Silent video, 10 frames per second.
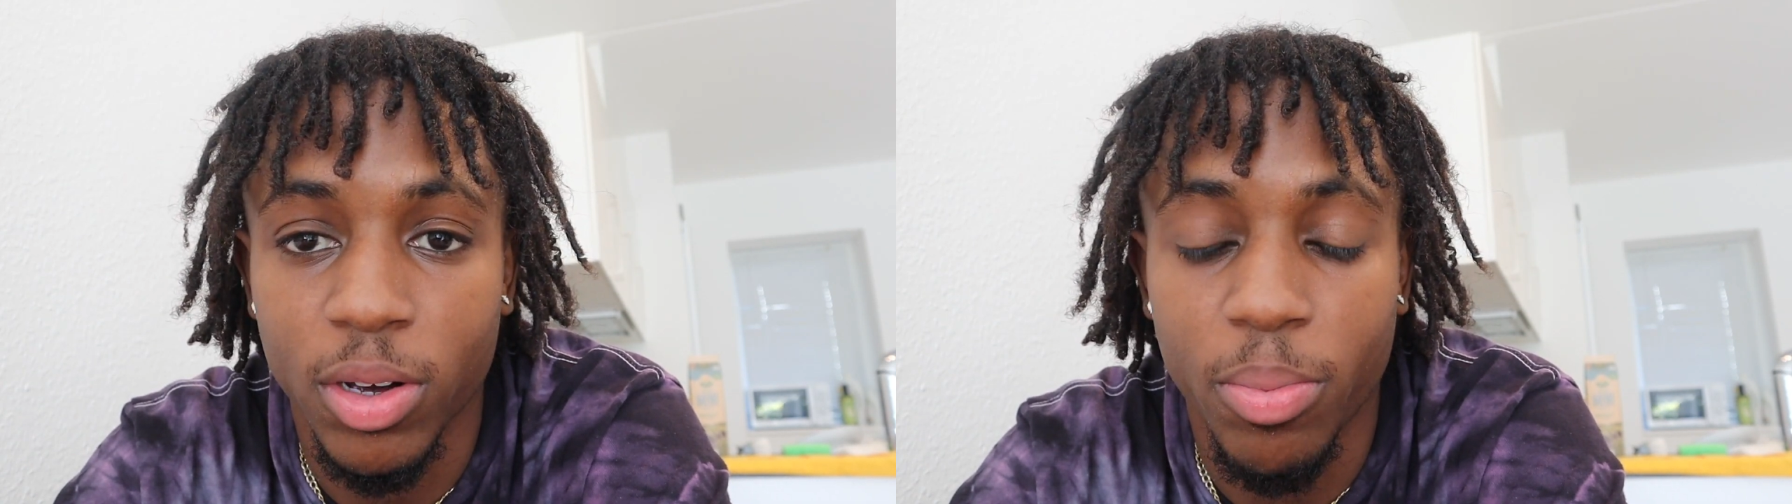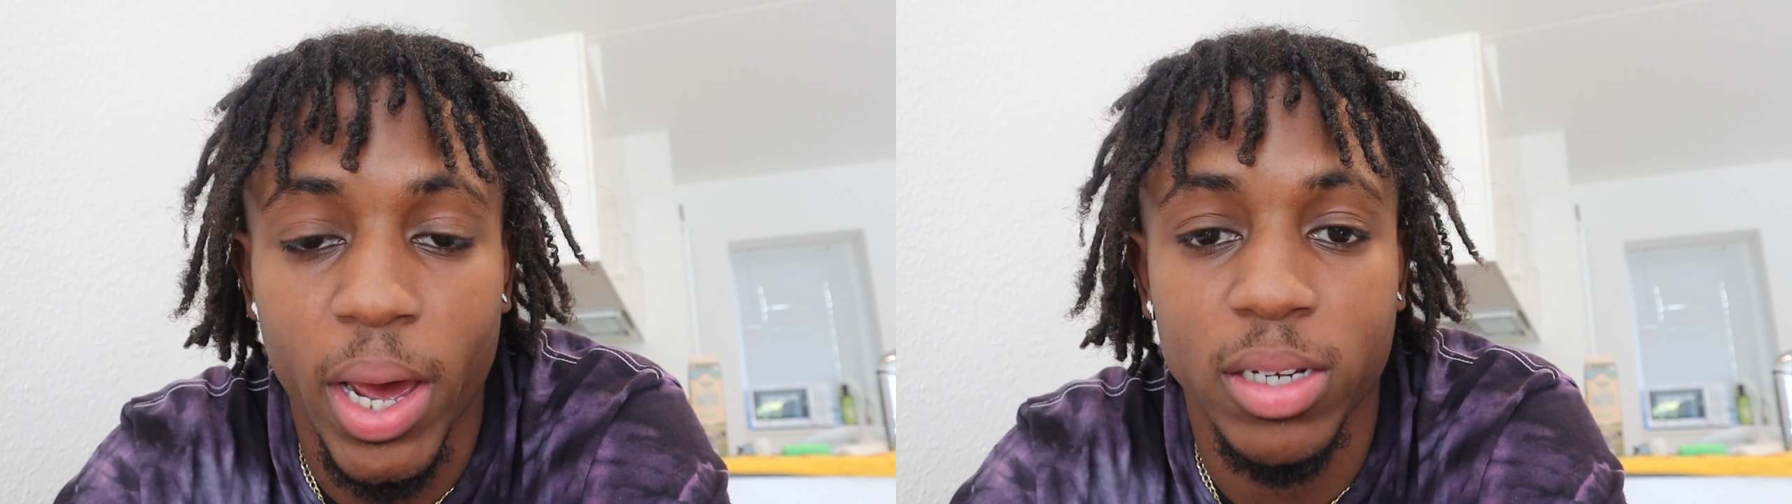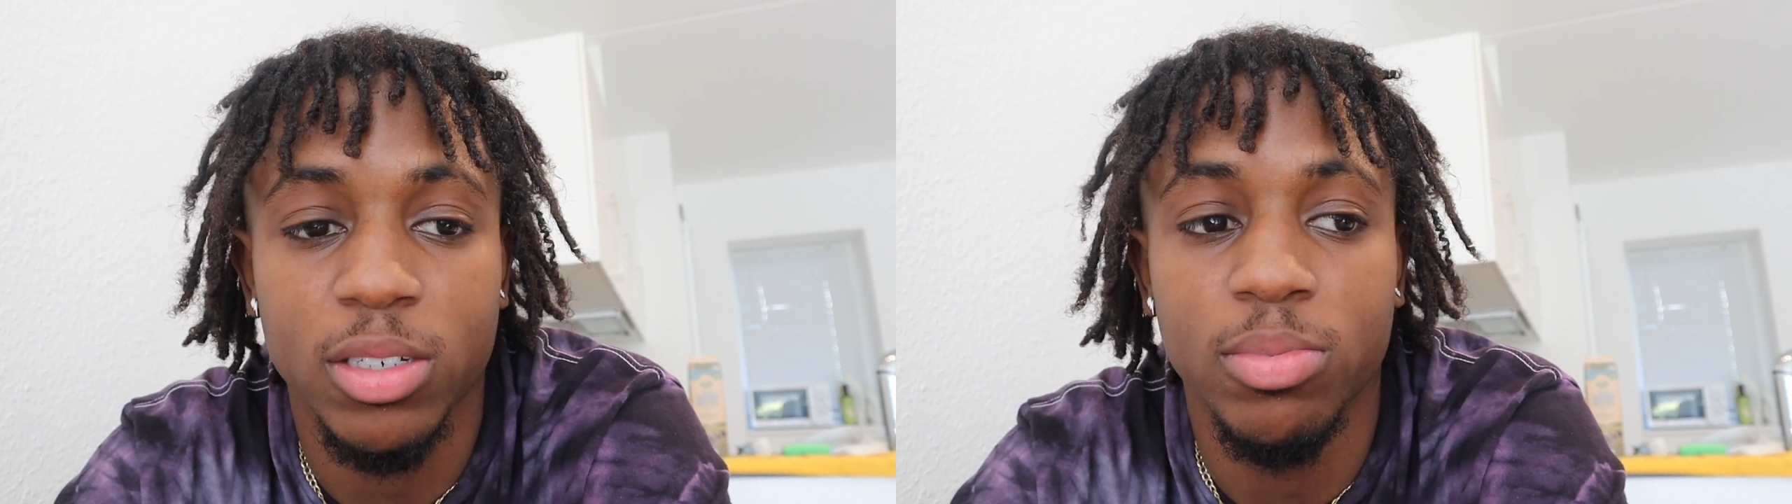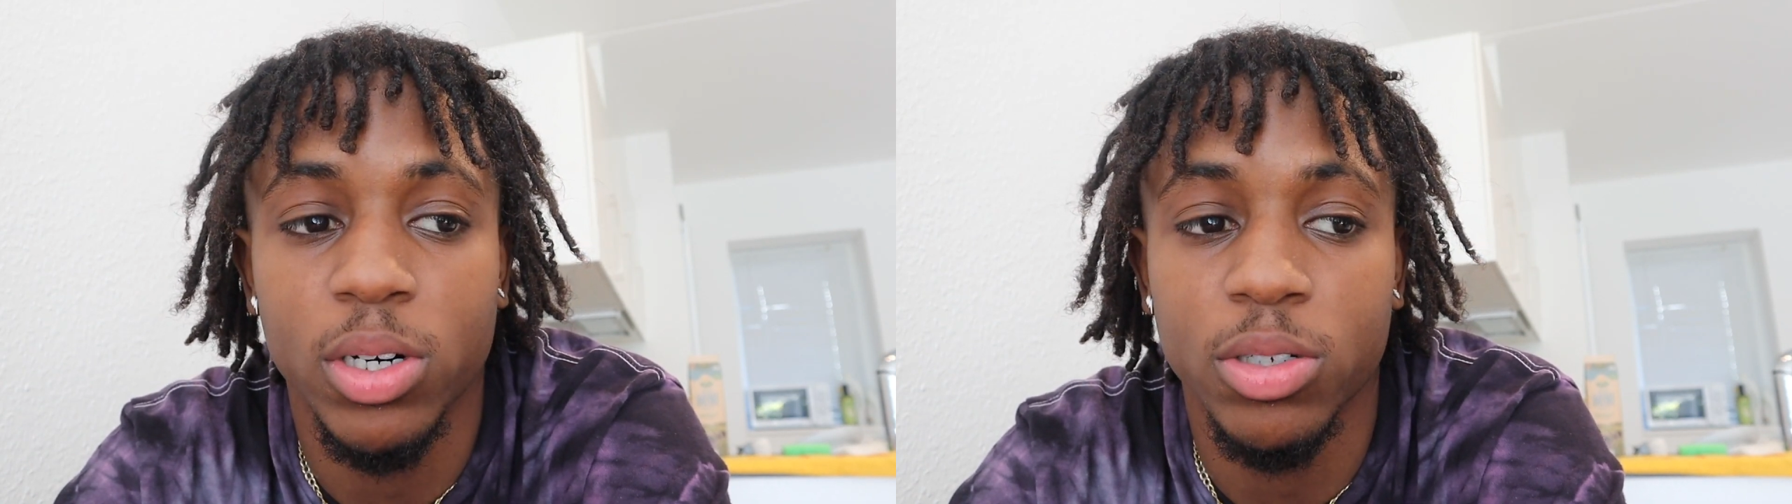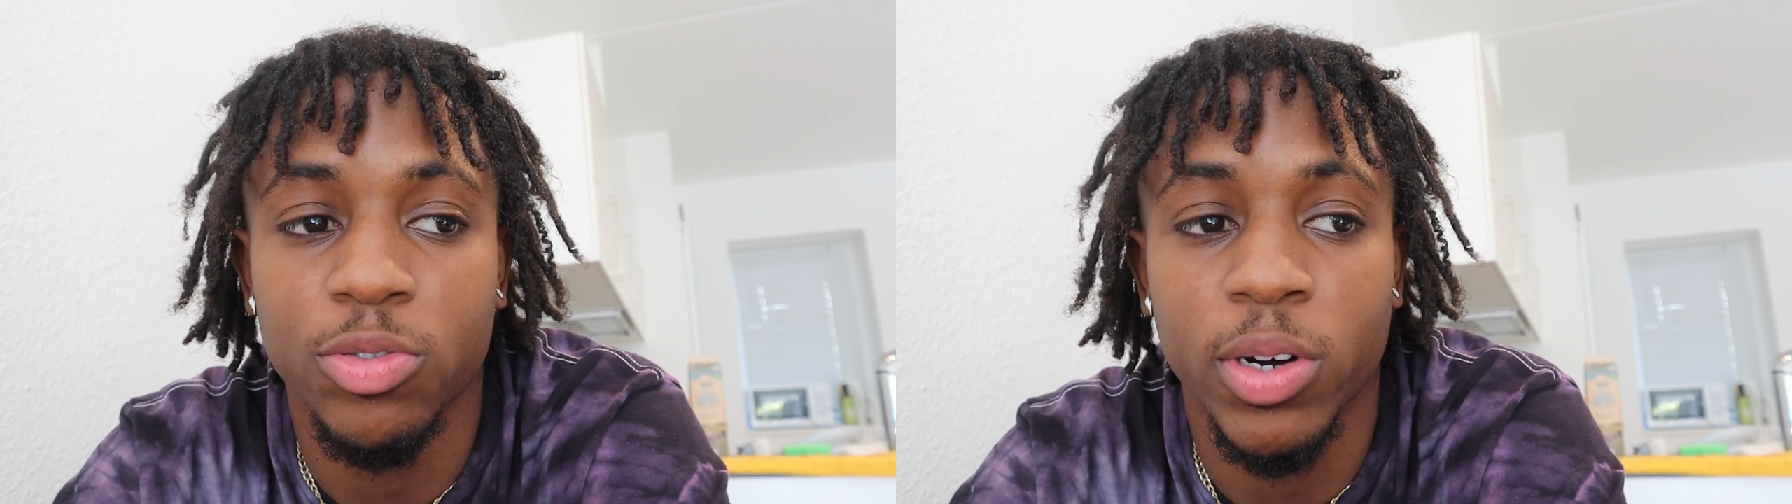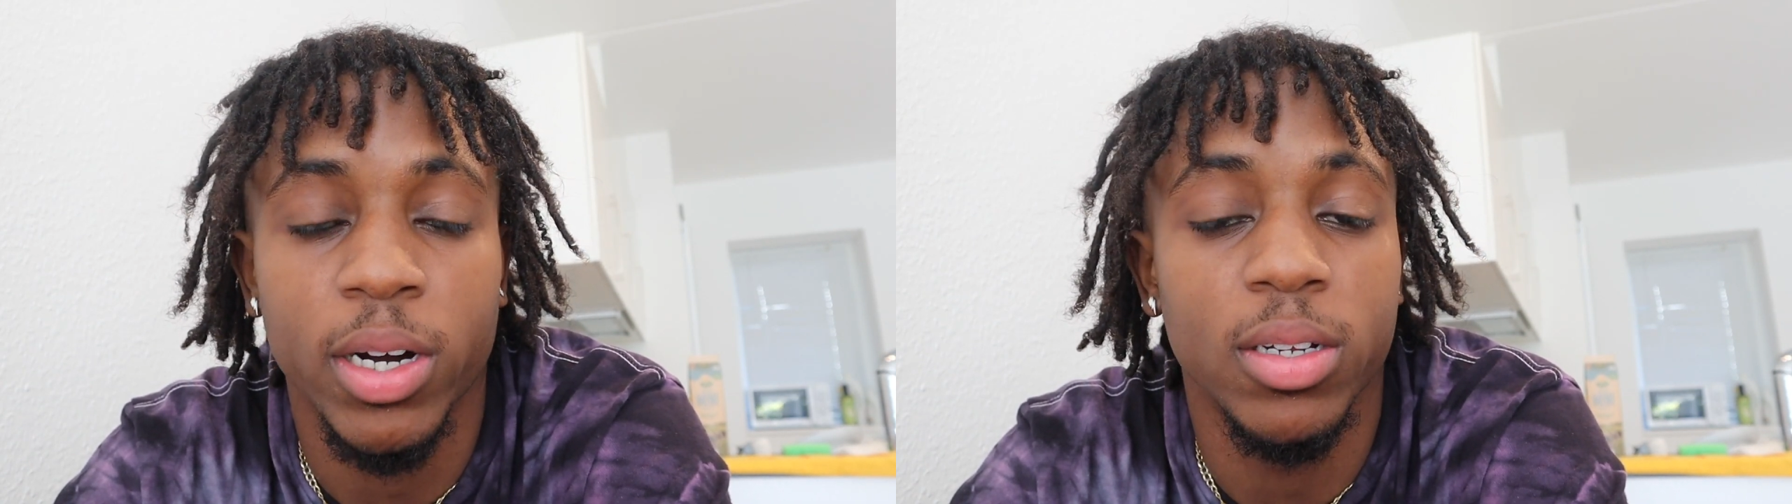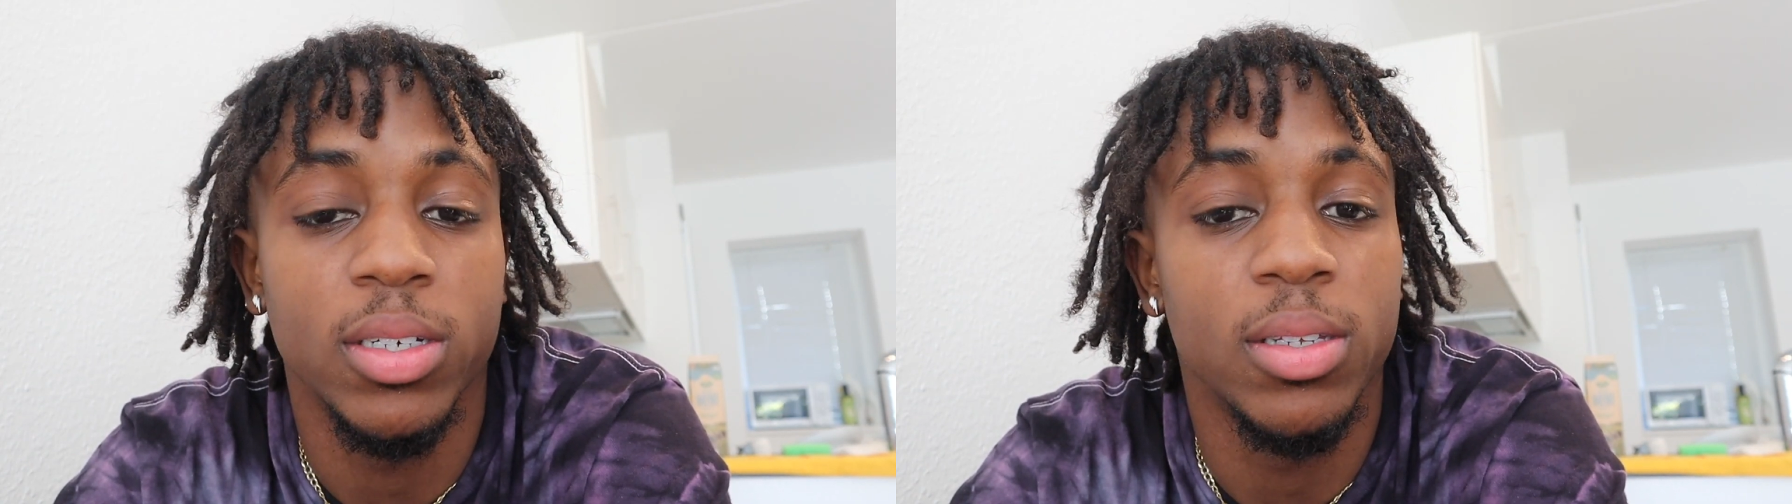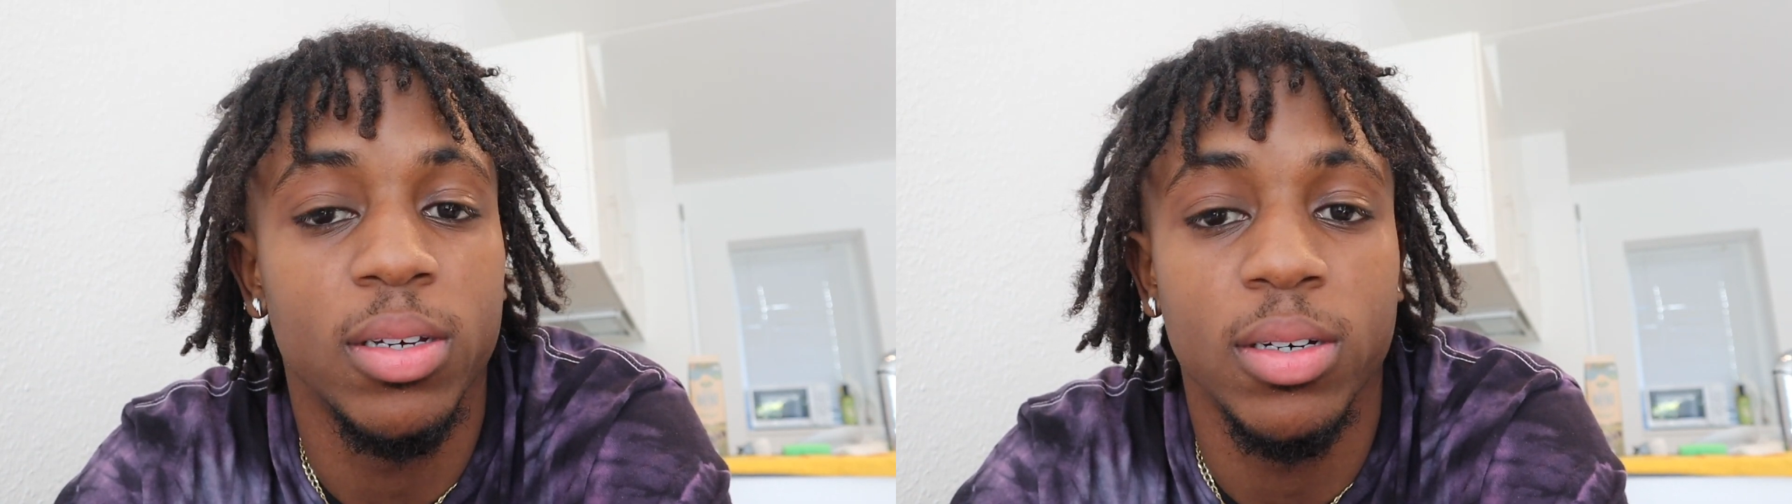Basketball is
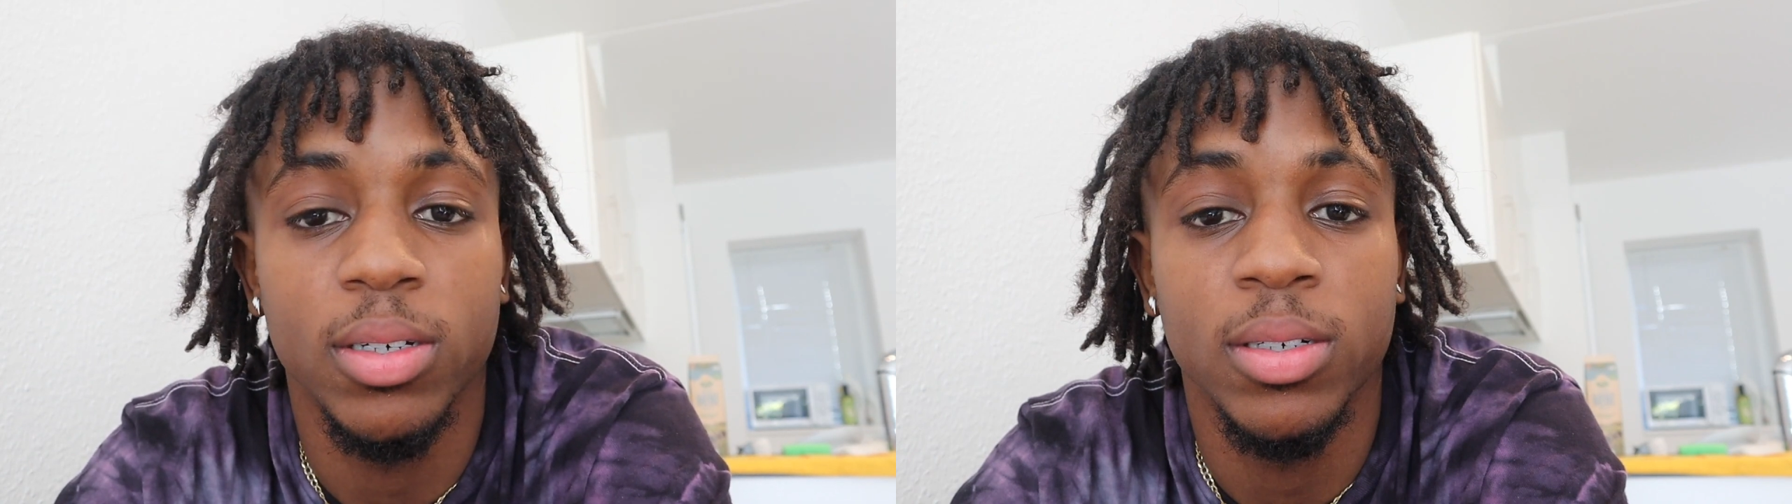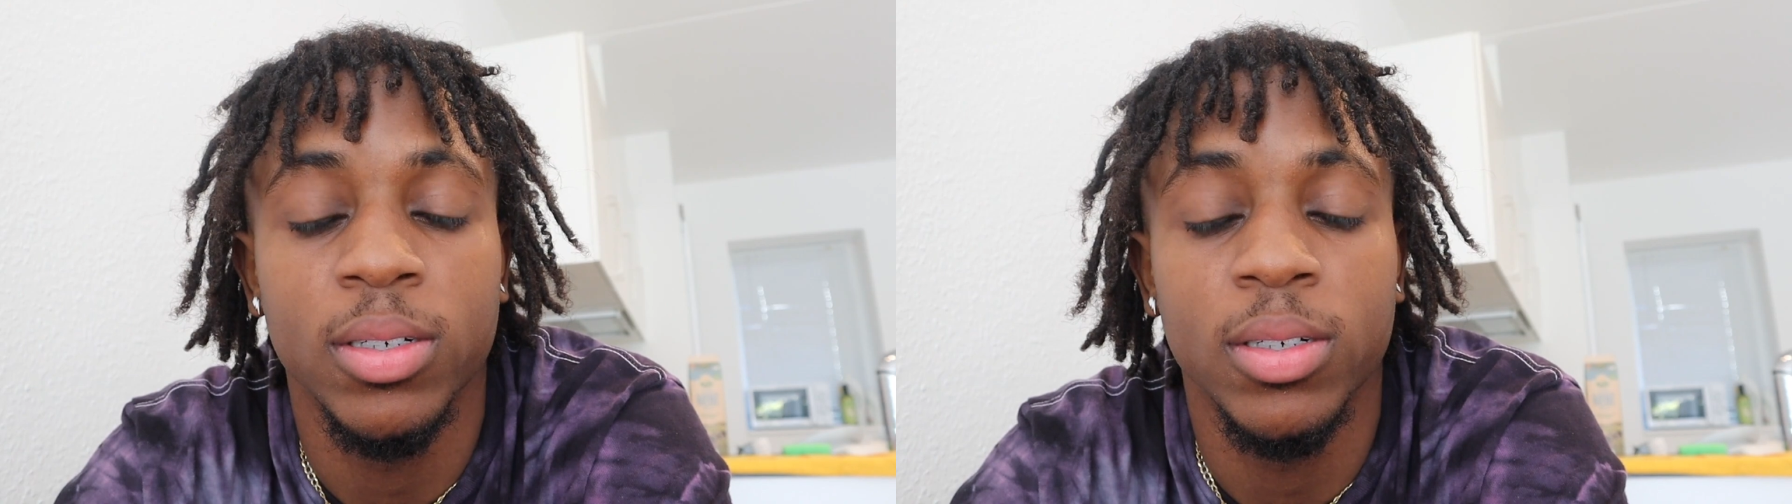rarely the